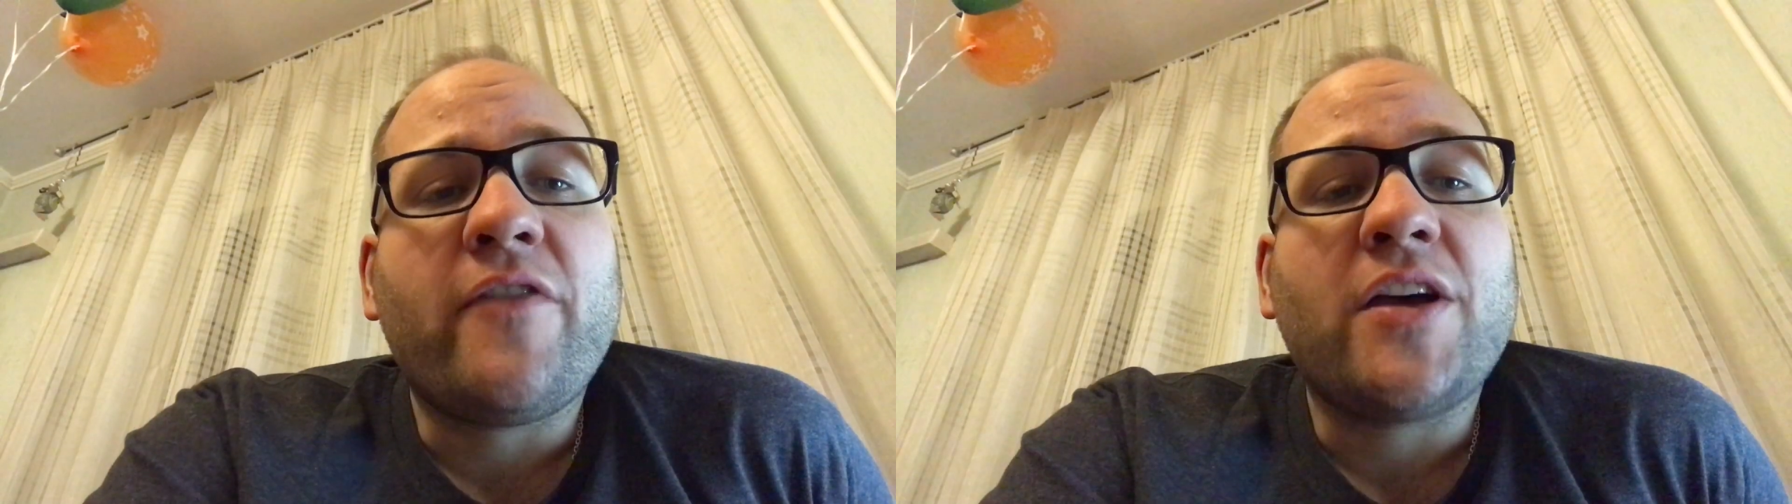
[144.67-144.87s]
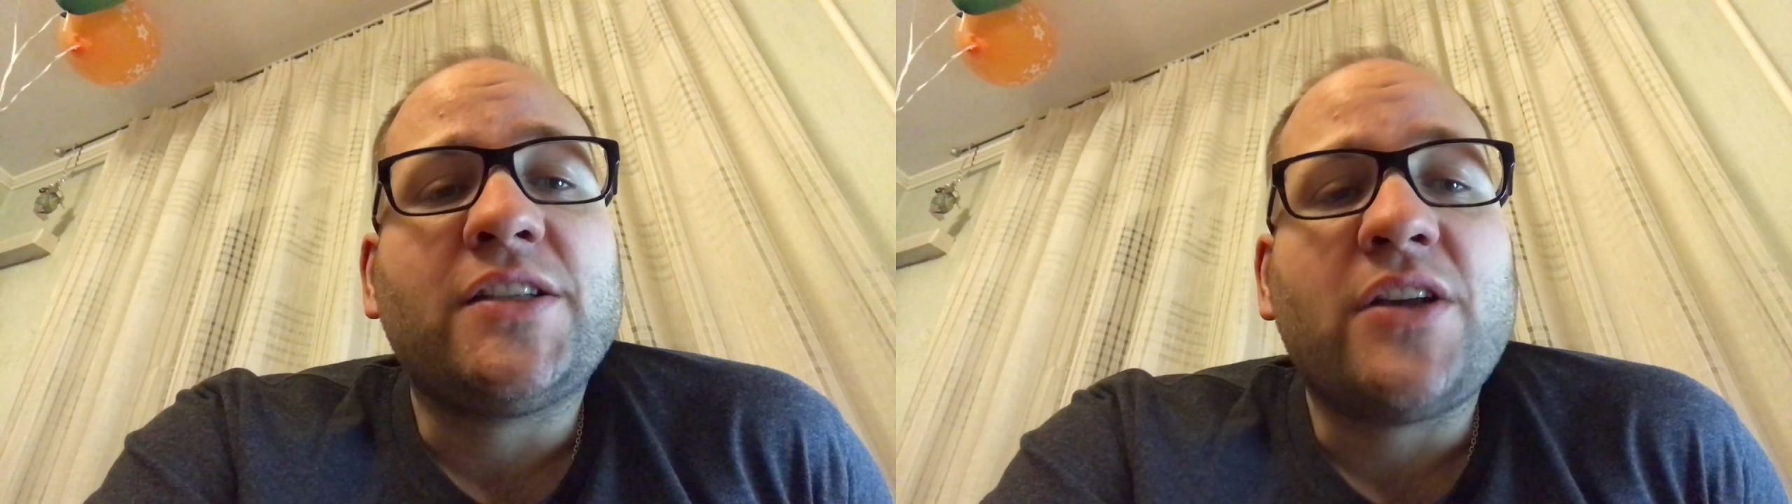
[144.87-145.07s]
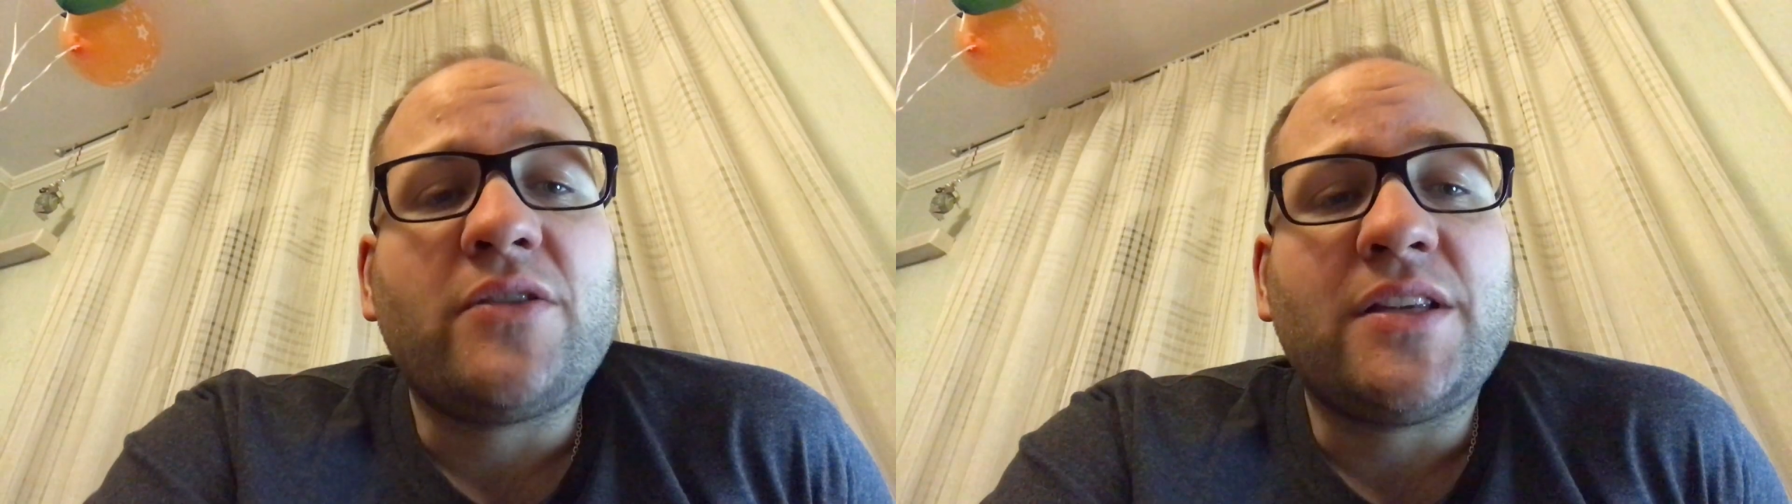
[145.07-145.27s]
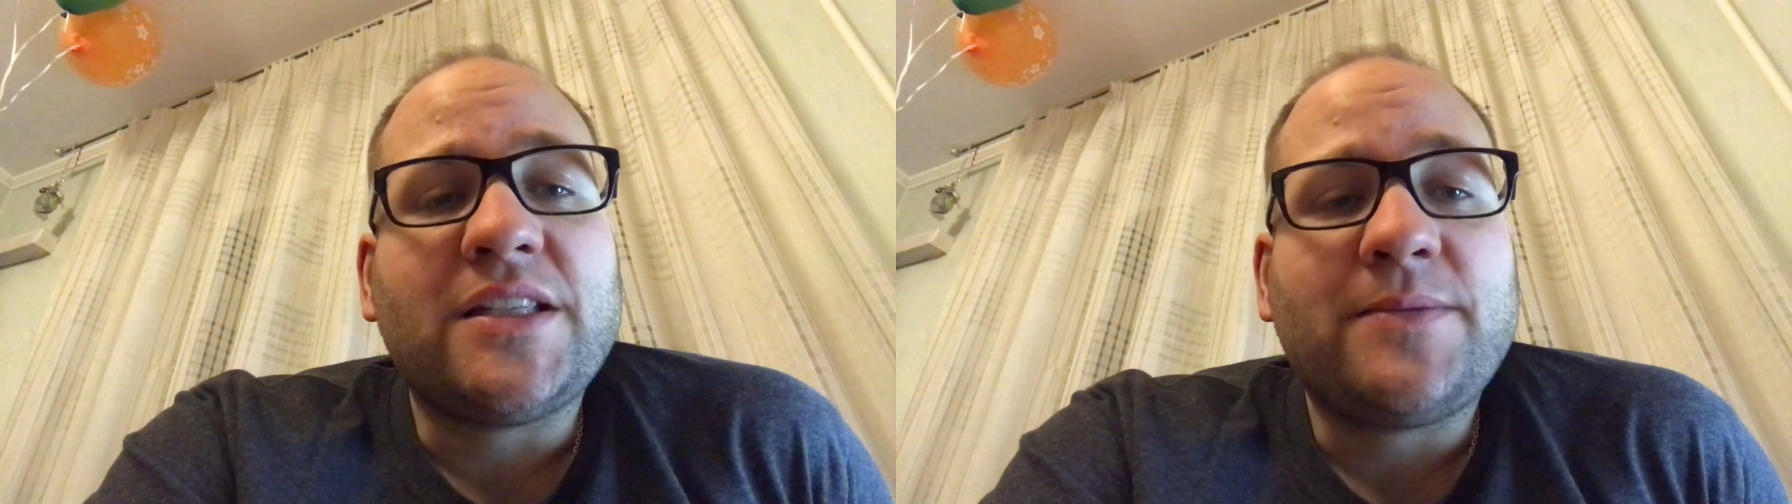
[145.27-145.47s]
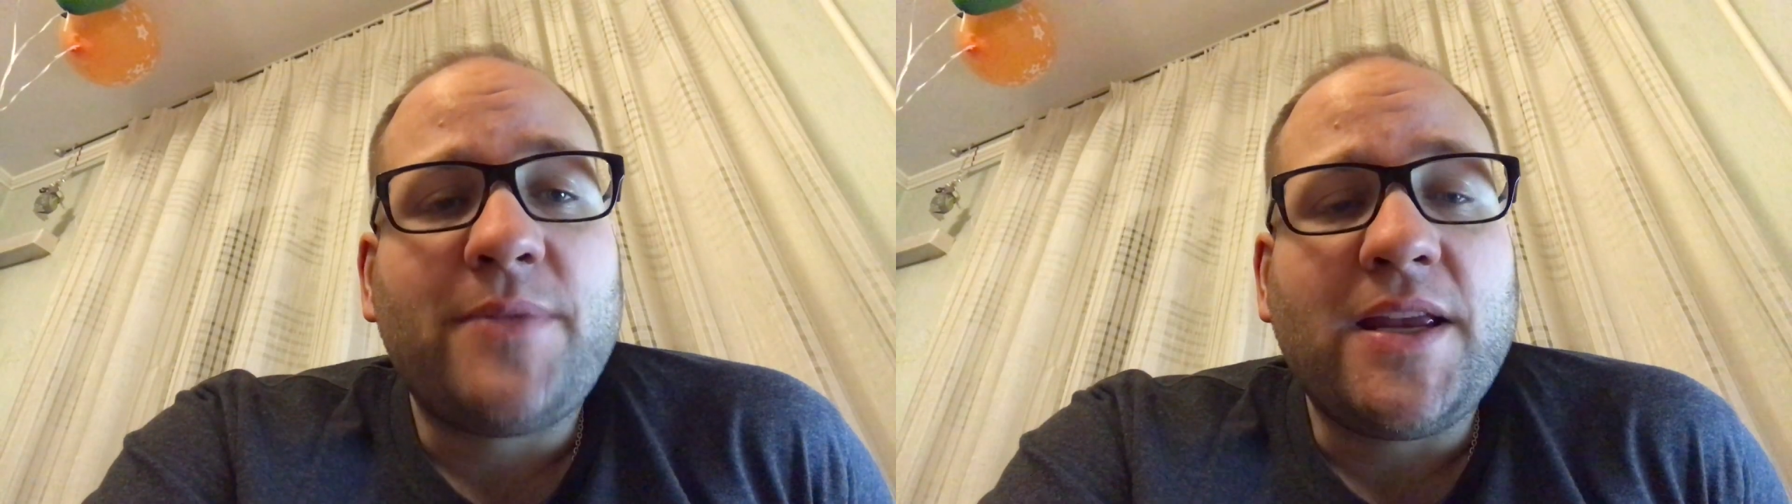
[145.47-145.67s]
a certain
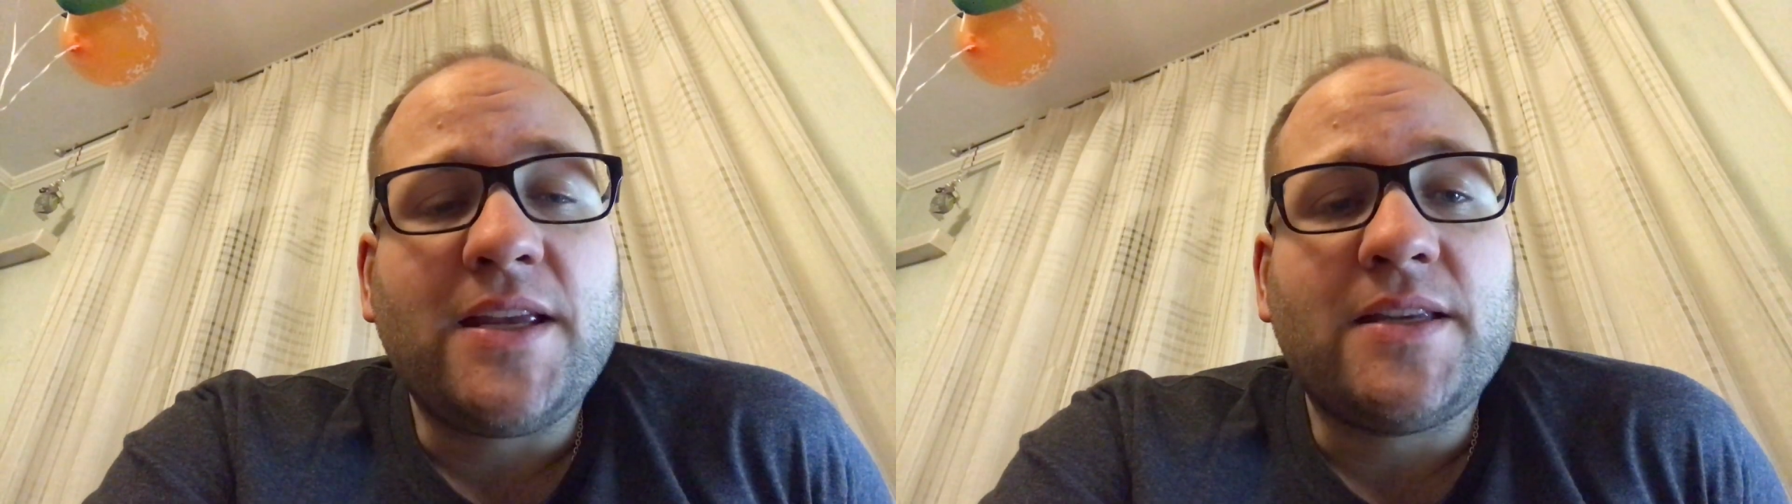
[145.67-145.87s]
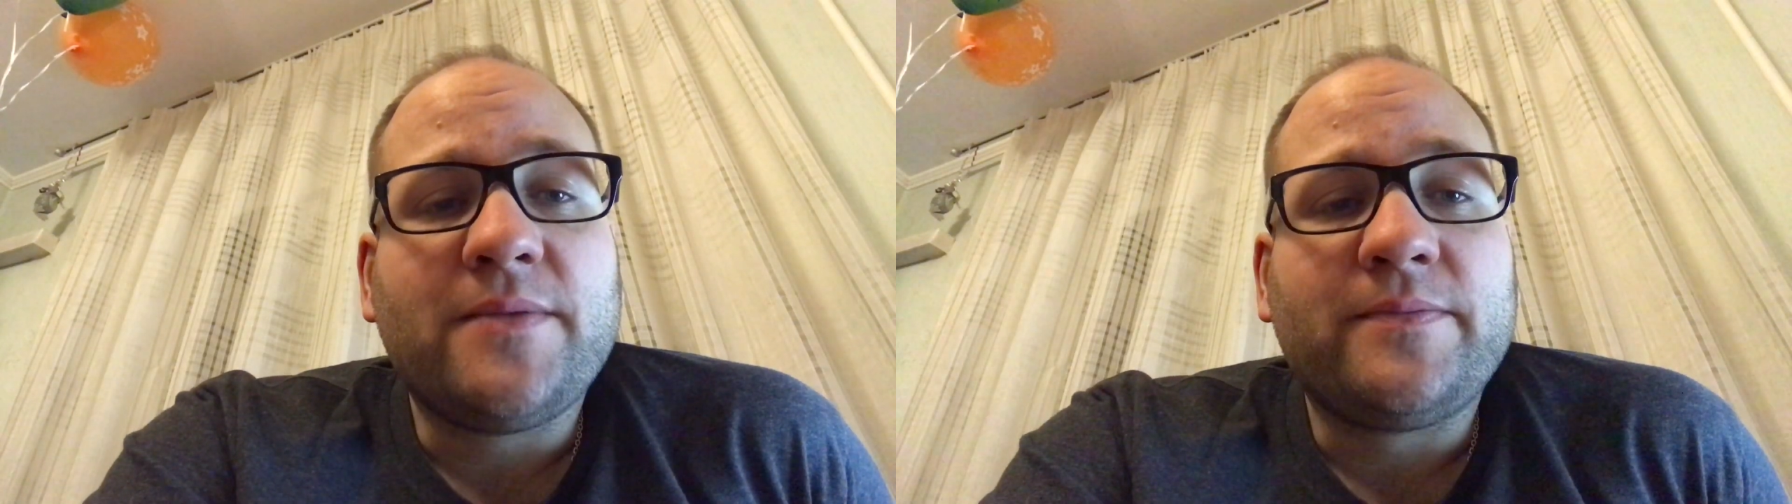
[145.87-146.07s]
speed.